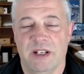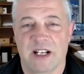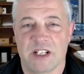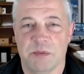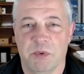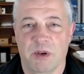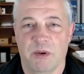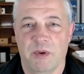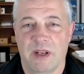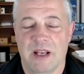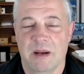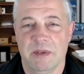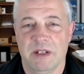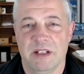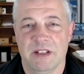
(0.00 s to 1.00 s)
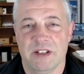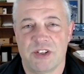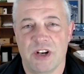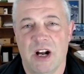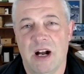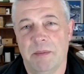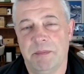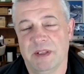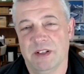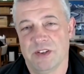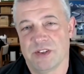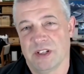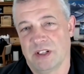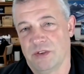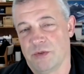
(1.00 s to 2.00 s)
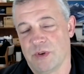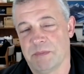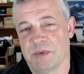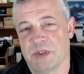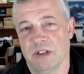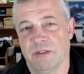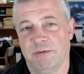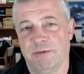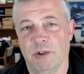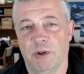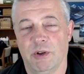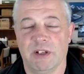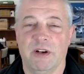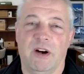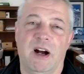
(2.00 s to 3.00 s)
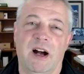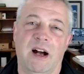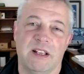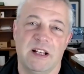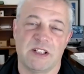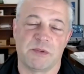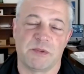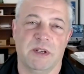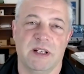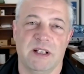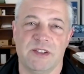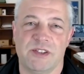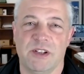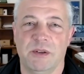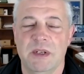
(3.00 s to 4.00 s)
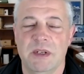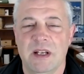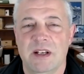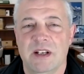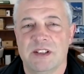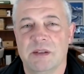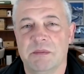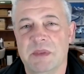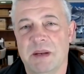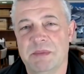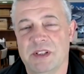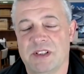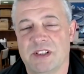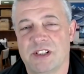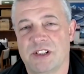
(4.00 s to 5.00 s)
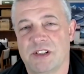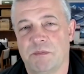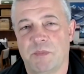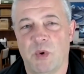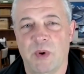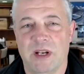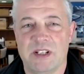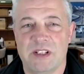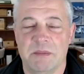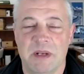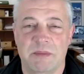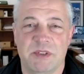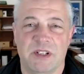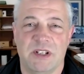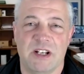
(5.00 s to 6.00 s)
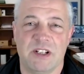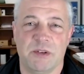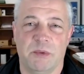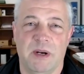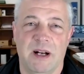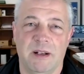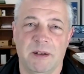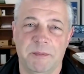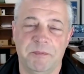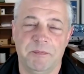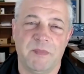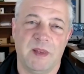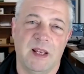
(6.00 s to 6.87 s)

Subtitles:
Next morning we come into the shop and there's like drips on the floor and go, that's where it is. So sometimes it's quick, sometimes it takes a while.